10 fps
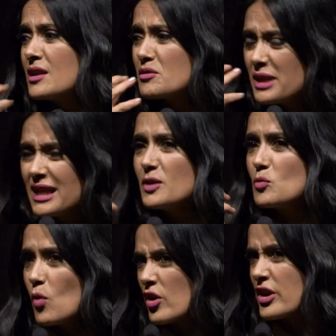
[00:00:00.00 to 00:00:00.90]
really
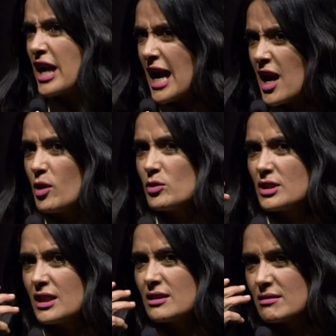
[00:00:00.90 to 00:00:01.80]
worn out
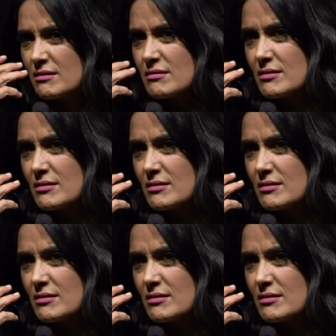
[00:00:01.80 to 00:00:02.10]
and